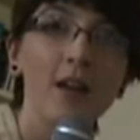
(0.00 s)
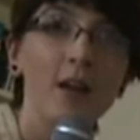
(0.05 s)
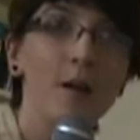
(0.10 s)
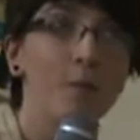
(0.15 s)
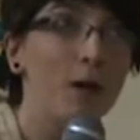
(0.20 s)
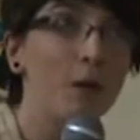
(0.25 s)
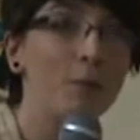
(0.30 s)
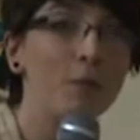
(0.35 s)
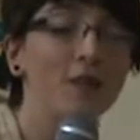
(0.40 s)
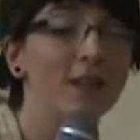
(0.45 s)

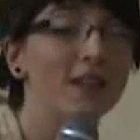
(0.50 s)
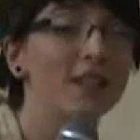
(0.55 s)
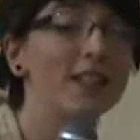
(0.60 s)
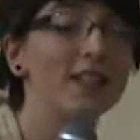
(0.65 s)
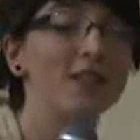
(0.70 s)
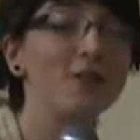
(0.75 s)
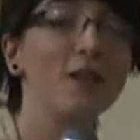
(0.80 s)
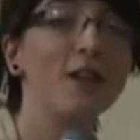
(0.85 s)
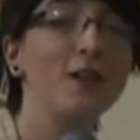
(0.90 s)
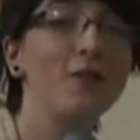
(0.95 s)
My brother is
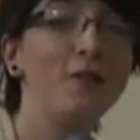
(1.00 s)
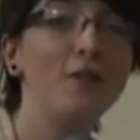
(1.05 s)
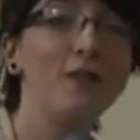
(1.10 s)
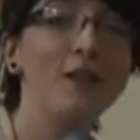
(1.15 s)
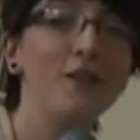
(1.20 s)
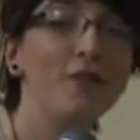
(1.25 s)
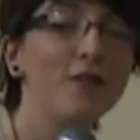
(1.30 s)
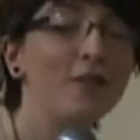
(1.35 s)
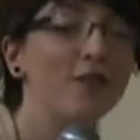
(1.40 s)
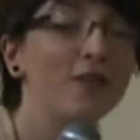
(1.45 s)

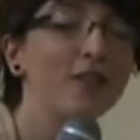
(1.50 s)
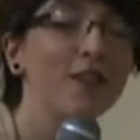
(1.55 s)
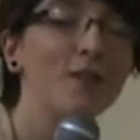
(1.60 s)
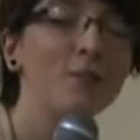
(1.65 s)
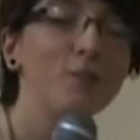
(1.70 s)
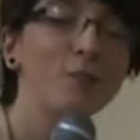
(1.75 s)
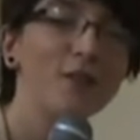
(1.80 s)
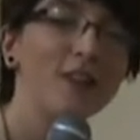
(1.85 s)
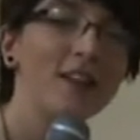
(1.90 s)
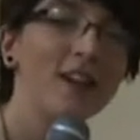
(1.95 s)
25th on
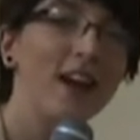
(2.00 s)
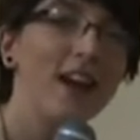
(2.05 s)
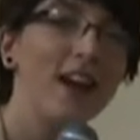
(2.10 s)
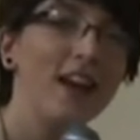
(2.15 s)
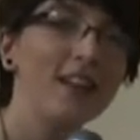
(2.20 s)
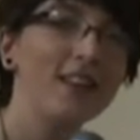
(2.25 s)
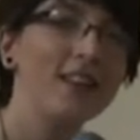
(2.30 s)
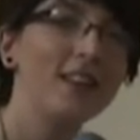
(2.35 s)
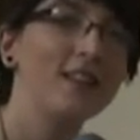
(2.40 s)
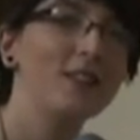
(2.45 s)

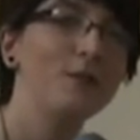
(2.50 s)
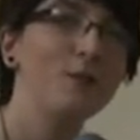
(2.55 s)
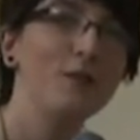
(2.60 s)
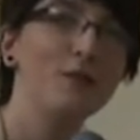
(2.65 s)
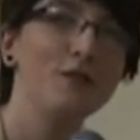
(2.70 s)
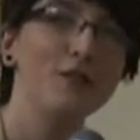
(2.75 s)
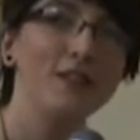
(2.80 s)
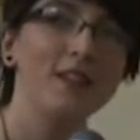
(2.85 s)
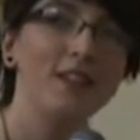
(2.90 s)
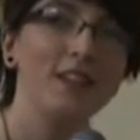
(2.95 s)
Monday. That's pretty
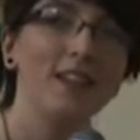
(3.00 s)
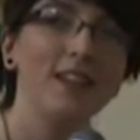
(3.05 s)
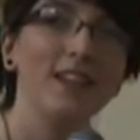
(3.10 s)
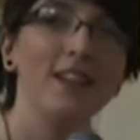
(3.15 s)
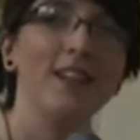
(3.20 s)
fun.